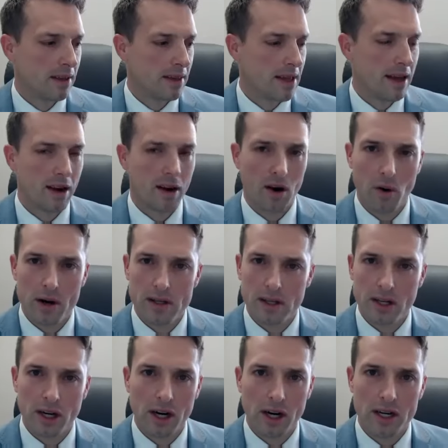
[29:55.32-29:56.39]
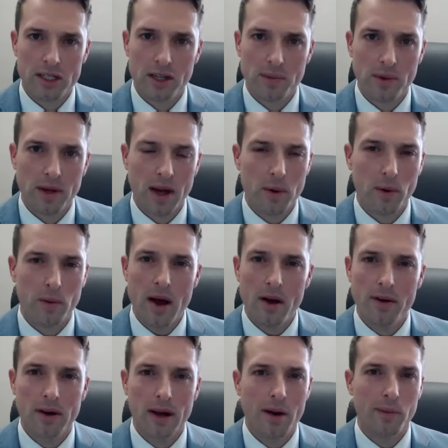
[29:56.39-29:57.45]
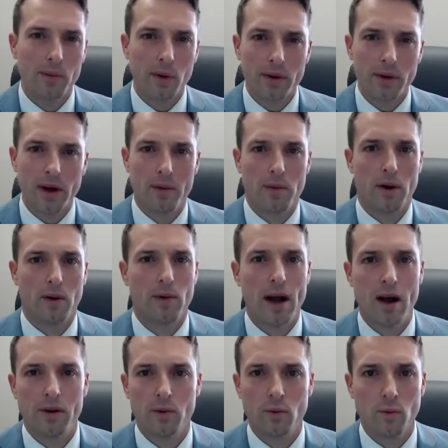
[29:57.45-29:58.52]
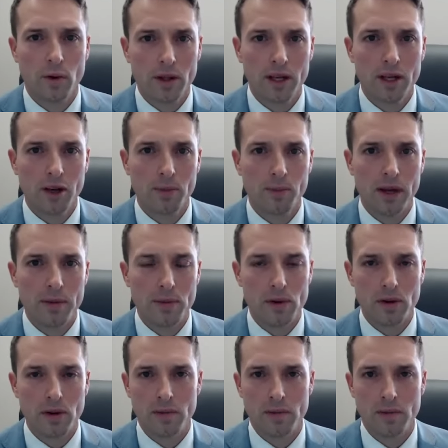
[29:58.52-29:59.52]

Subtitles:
that are always encouraging me. I'm around really good people.